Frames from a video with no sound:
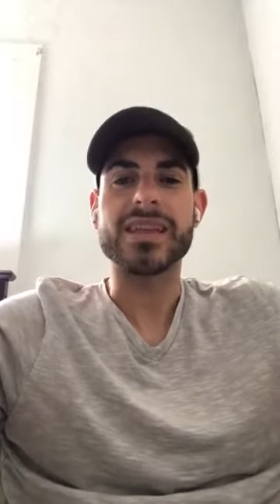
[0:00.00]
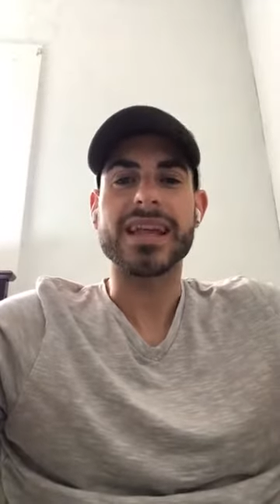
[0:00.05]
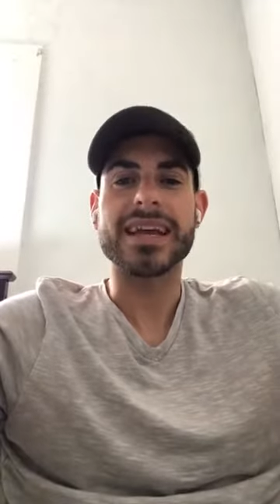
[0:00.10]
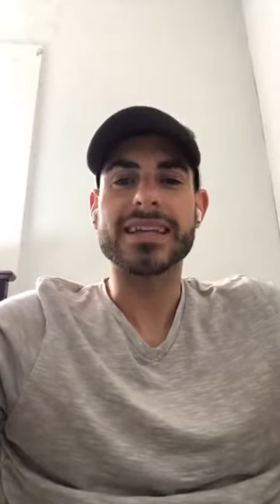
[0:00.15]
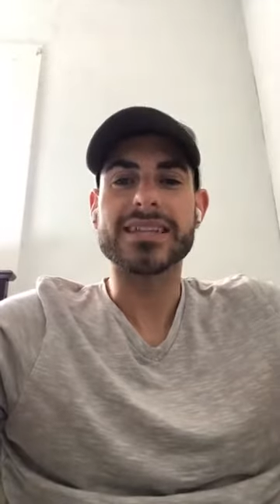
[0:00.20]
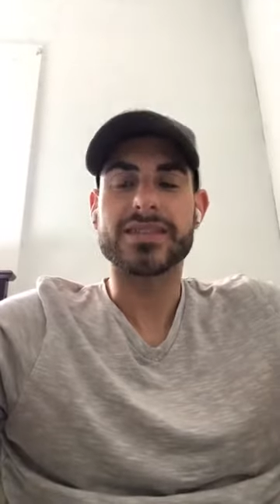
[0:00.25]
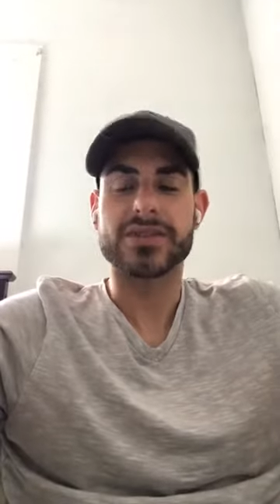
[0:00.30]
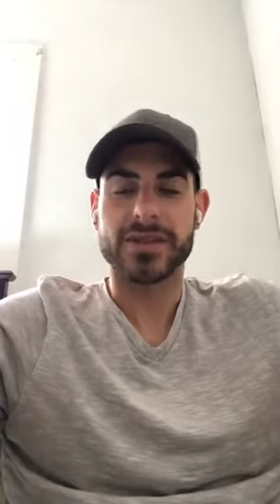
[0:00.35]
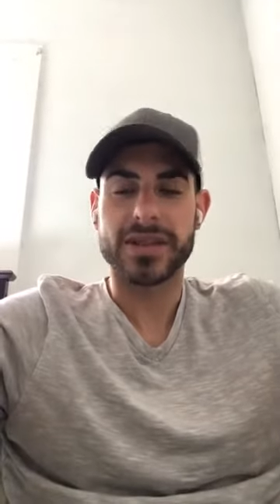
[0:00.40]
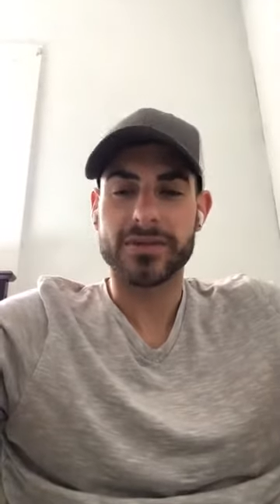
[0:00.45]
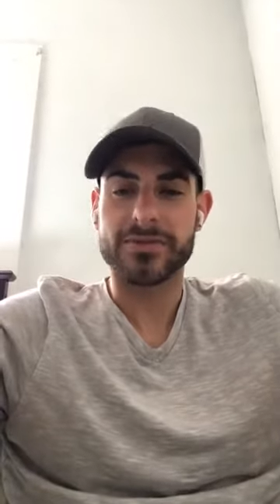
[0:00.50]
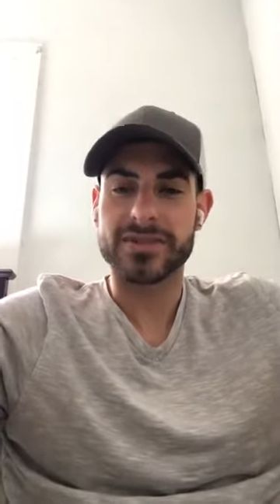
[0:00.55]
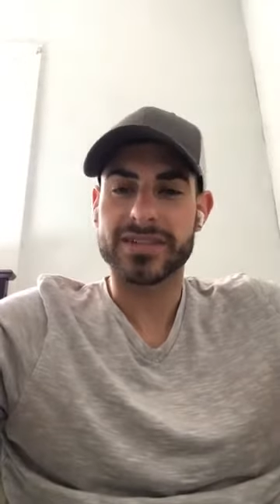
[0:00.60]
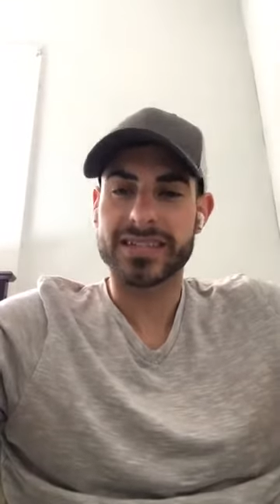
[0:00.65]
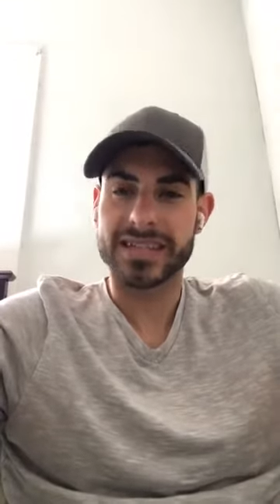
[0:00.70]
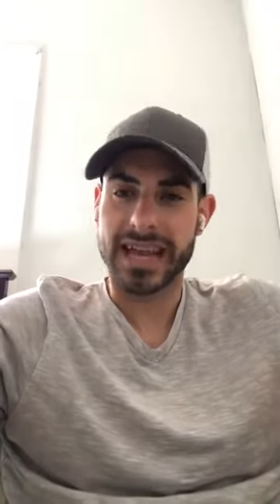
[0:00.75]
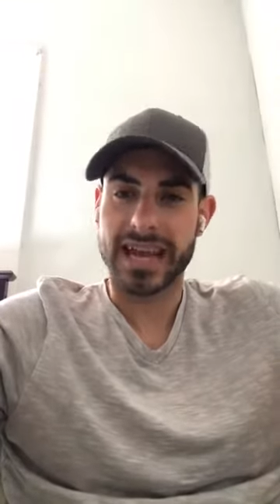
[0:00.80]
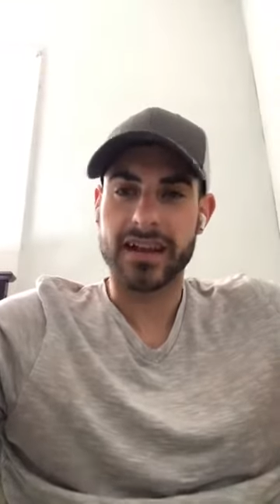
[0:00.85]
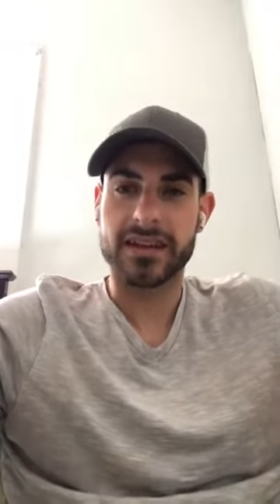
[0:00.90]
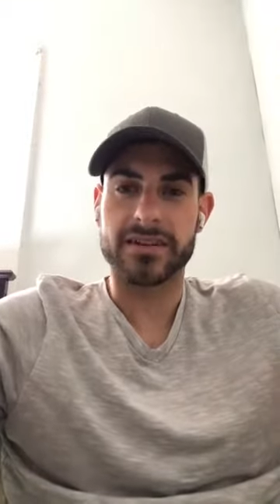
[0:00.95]
And so they were
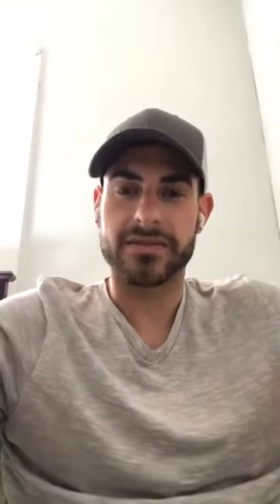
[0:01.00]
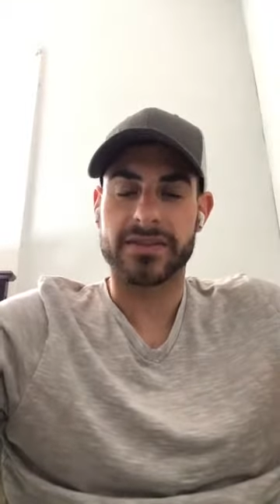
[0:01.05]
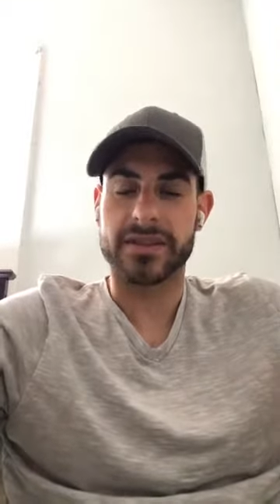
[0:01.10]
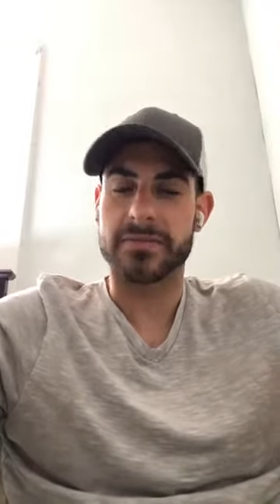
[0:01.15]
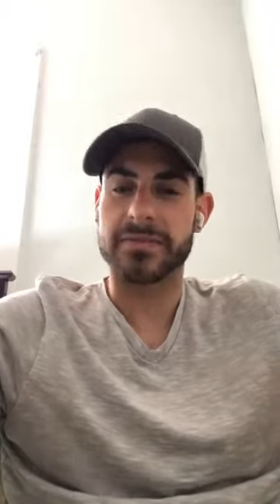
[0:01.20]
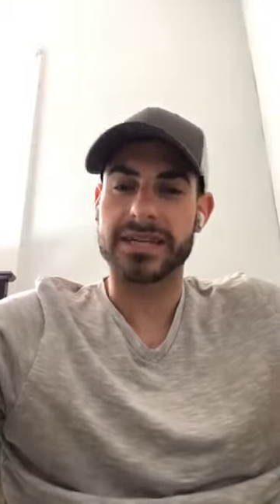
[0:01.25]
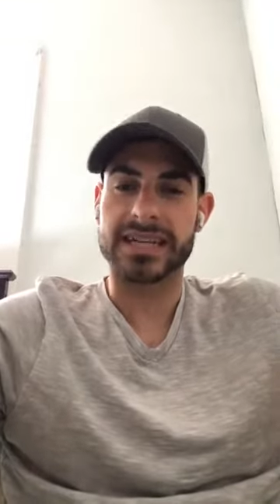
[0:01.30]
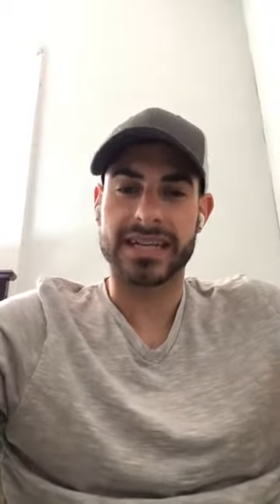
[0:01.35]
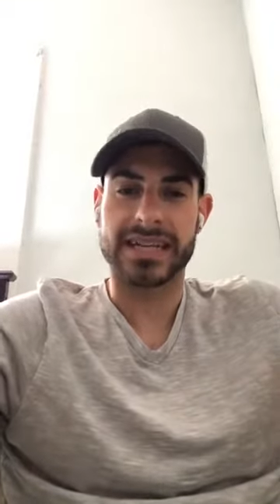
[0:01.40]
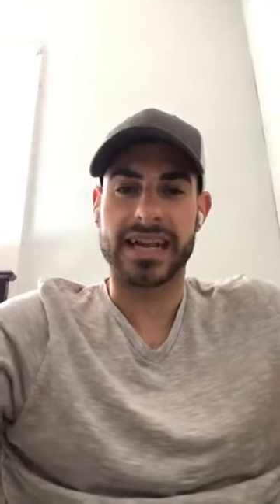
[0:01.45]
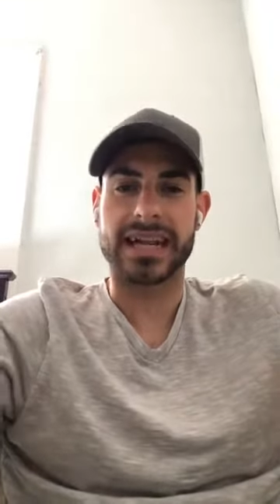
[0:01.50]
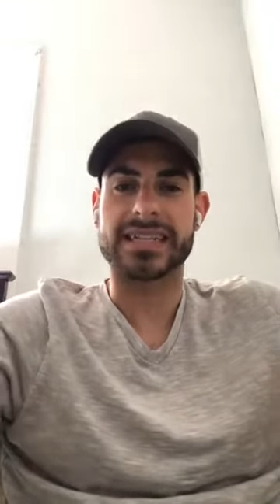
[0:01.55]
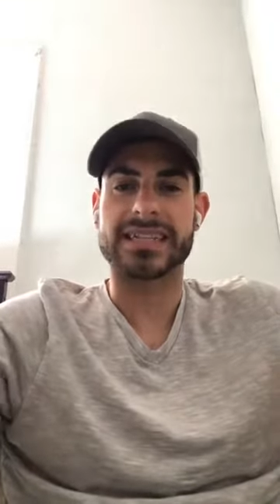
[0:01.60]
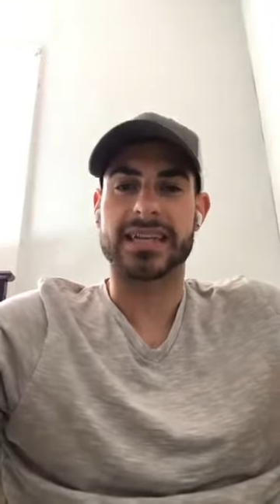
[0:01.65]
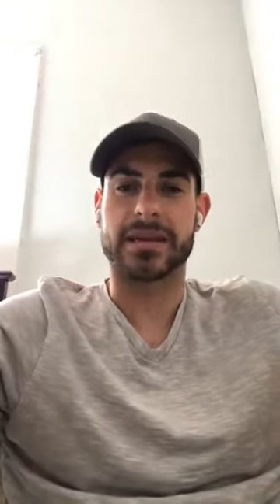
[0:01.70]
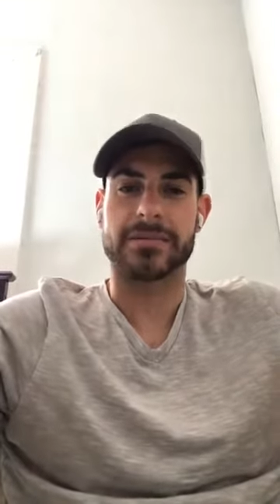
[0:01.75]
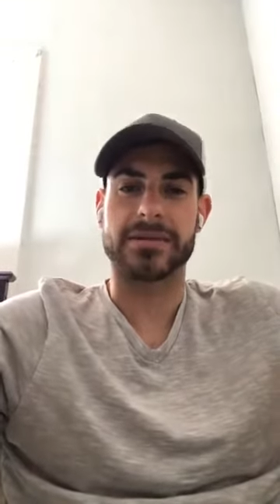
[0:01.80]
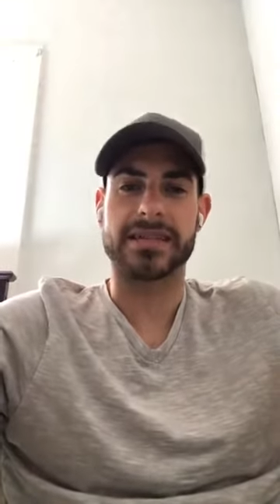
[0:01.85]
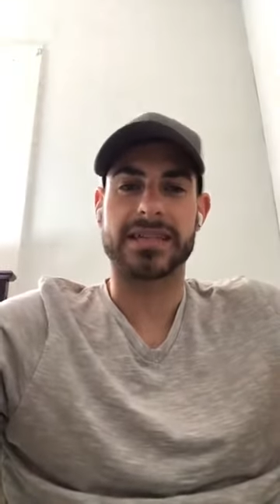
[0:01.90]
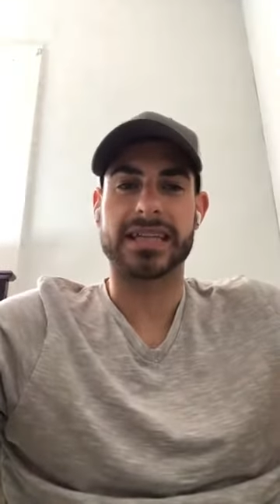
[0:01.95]
scared of the Midianites coming